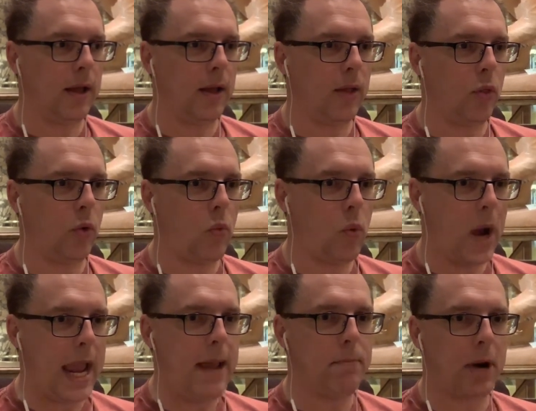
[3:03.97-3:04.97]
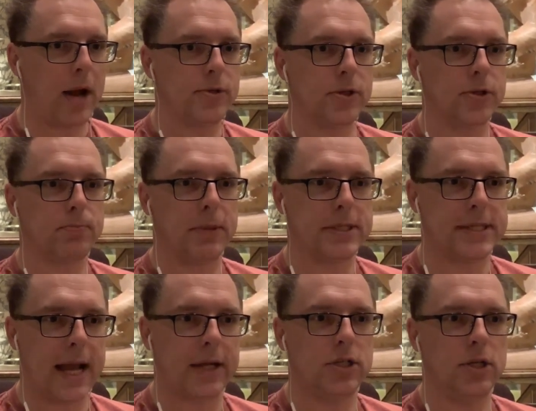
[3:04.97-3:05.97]
the way browsers
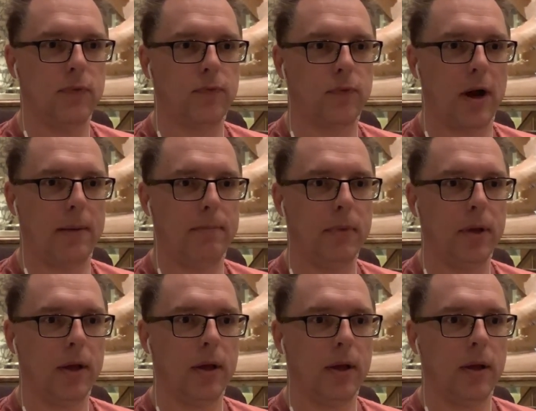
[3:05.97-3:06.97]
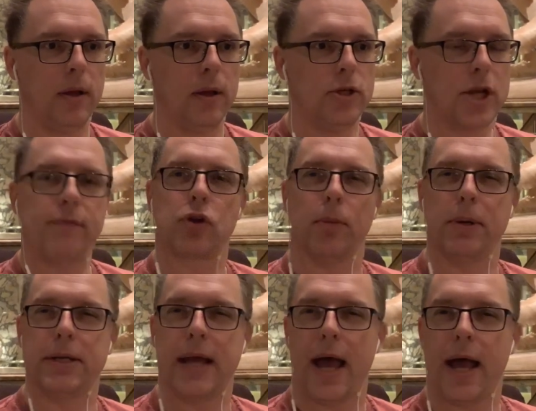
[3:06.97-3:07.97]
protect you from JavaScript
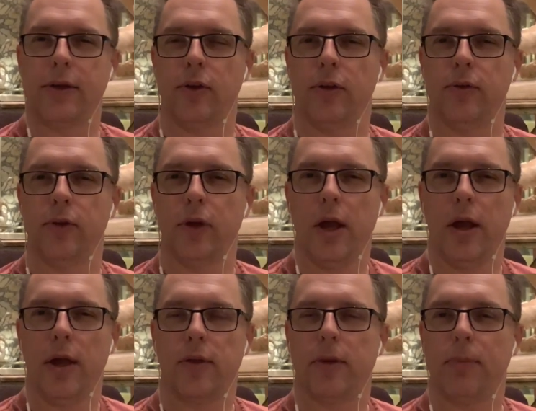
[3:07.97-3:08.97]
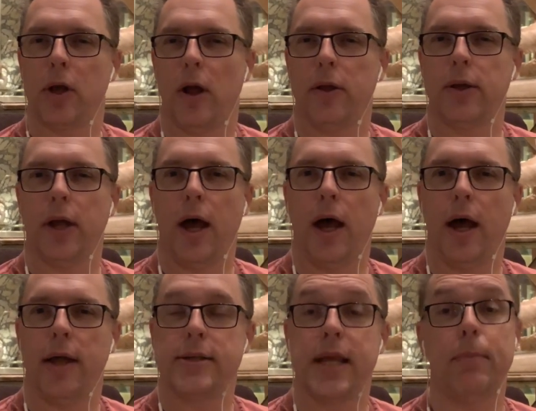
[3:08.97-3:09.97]
attacks is something called
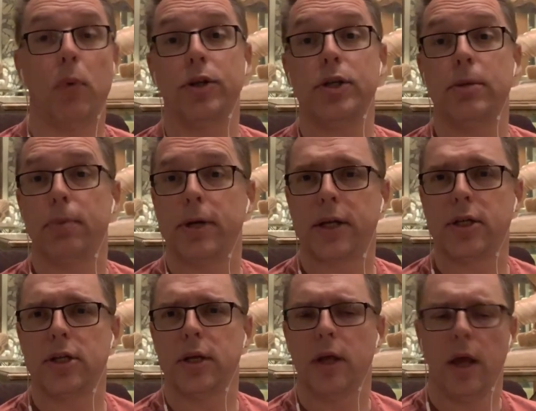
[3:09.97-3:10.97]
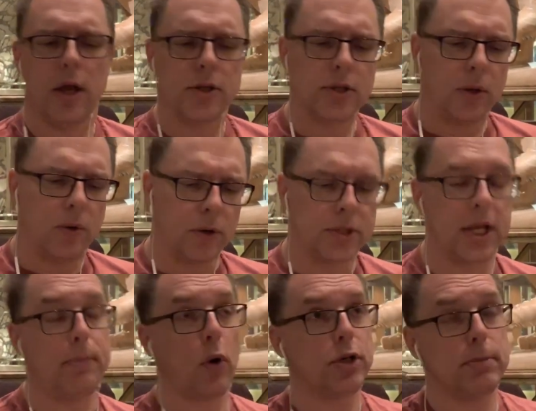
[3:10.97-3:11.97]
same origin protection, or
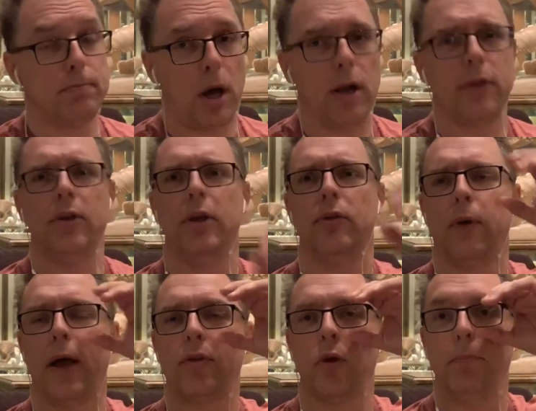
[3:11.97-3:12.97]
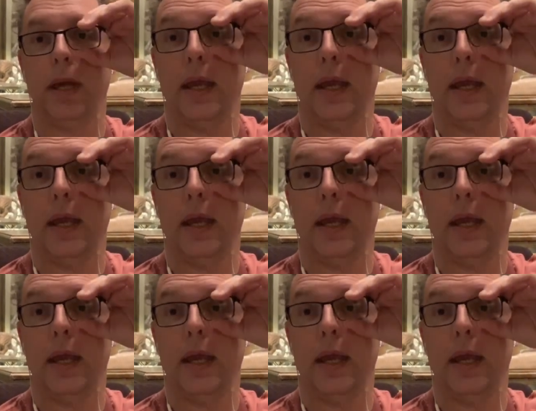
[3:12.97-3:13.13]
same origin policy, so SOP.